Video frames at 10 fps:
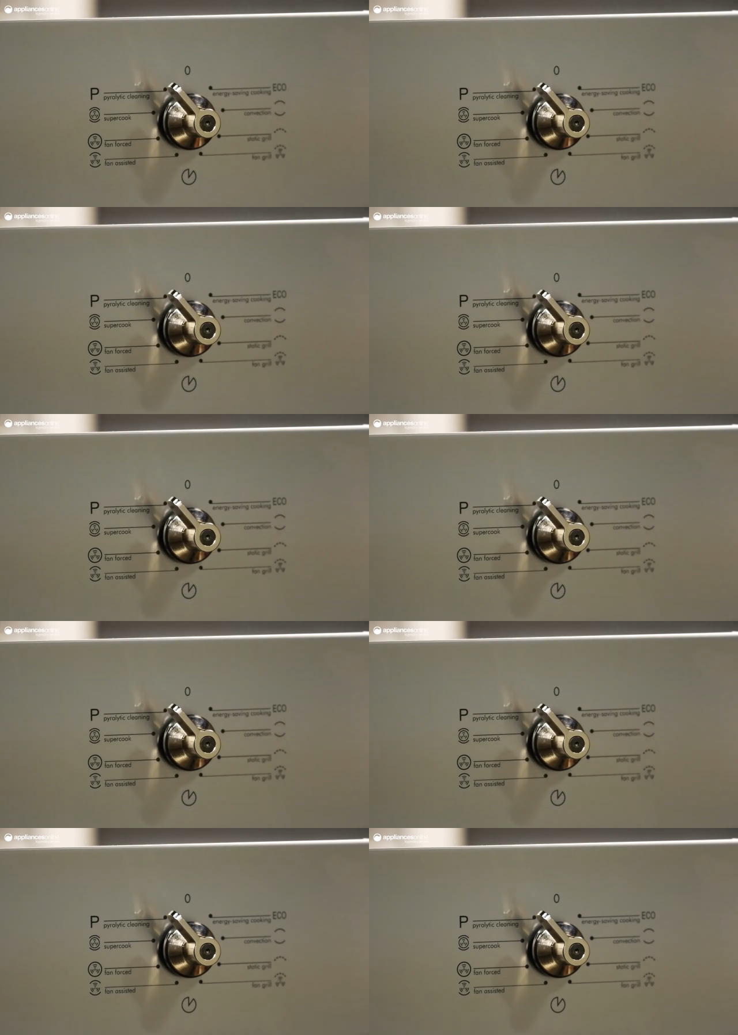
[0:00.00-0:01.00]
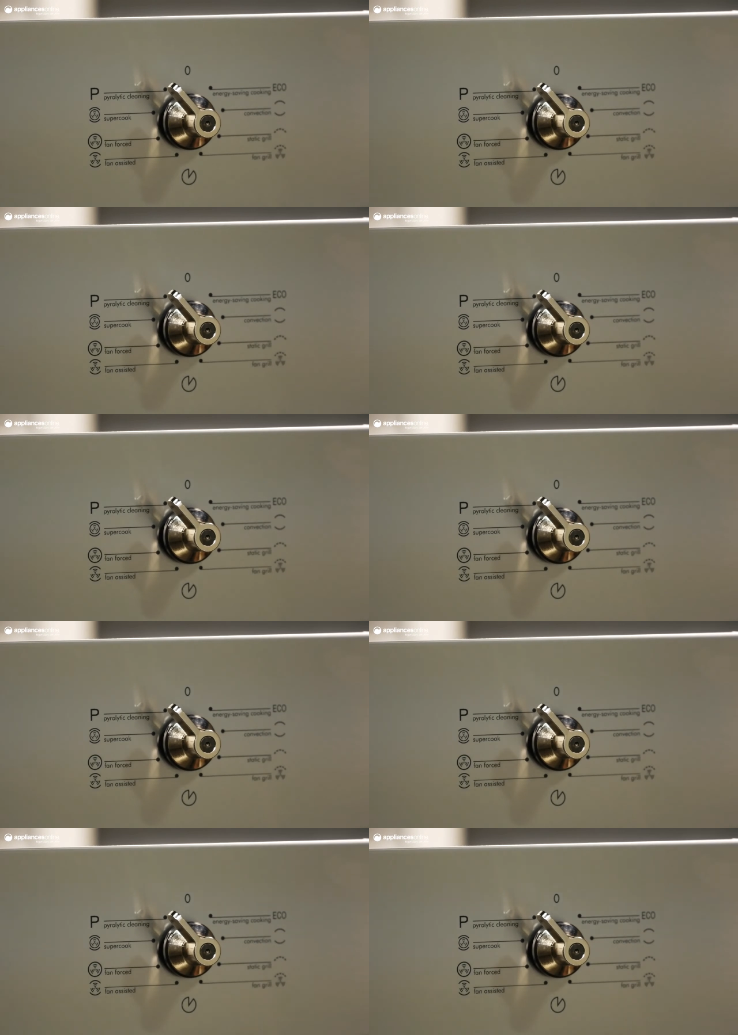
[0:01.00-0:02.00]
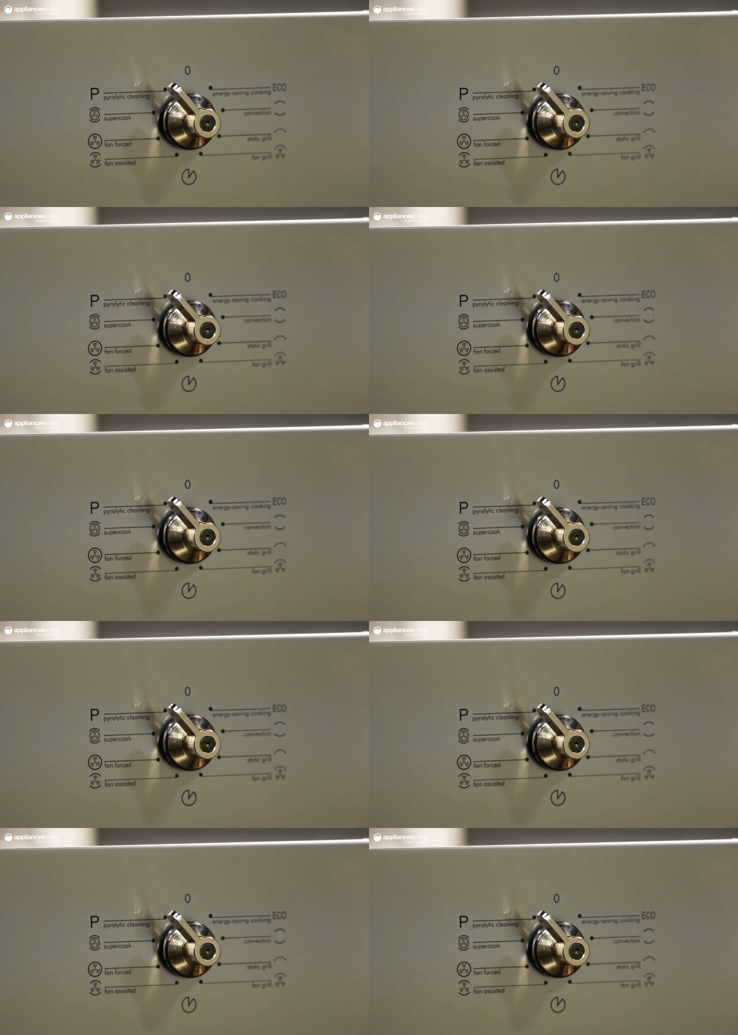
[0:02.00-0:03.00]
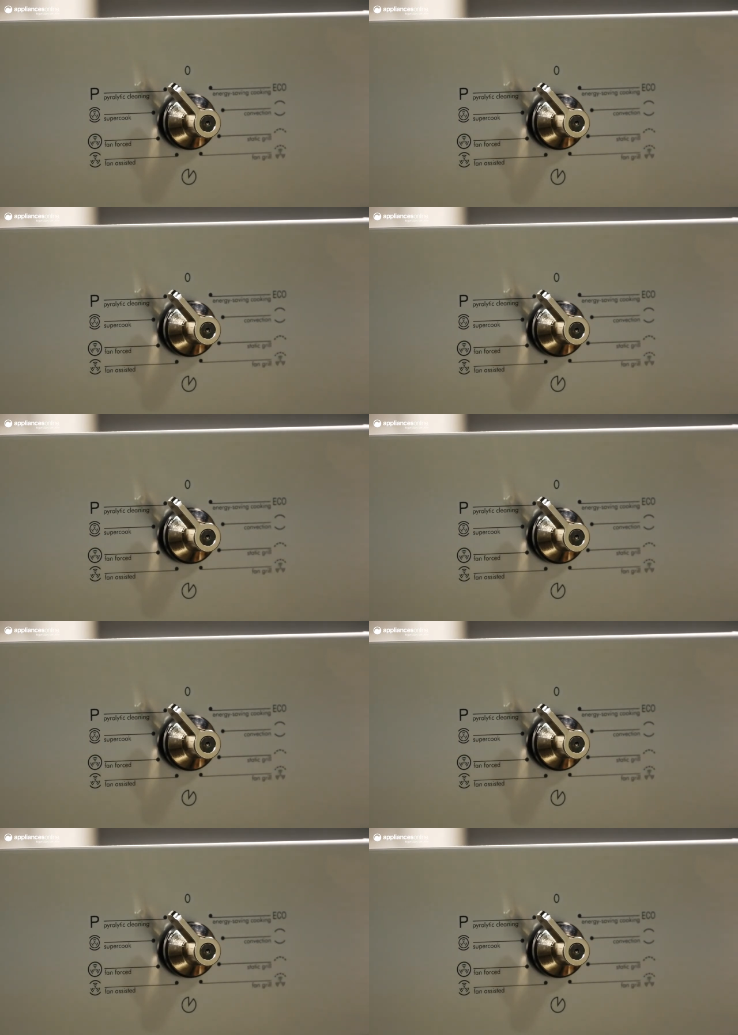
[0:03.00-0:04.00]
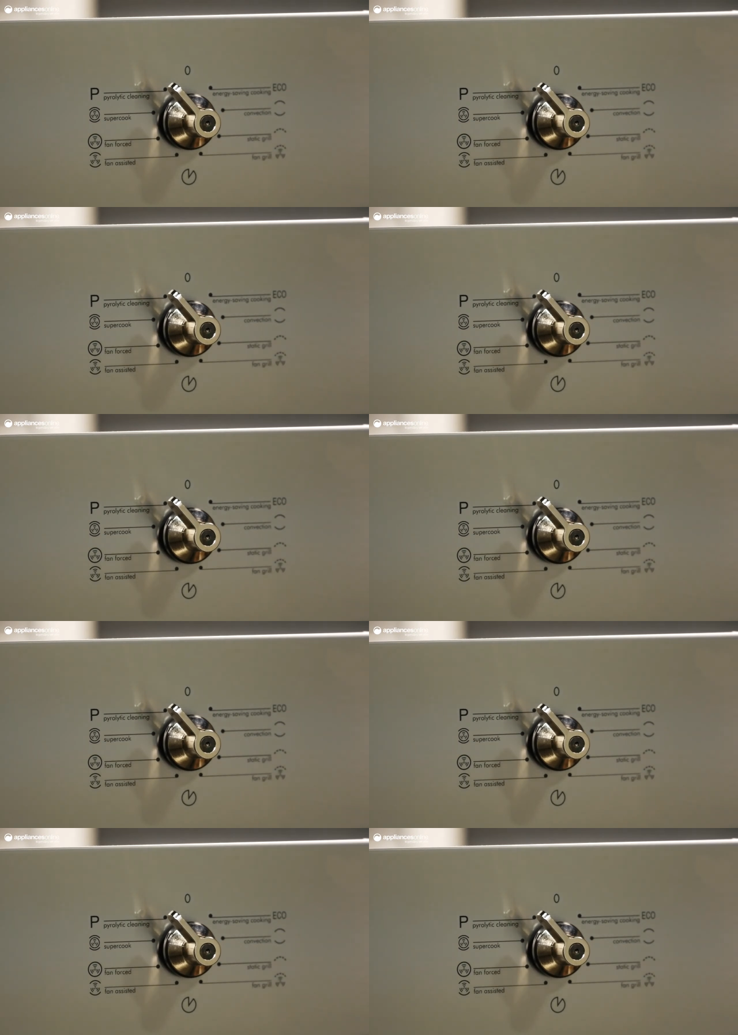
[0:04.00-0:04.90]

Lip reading: No face is visible, so there are no lips to read.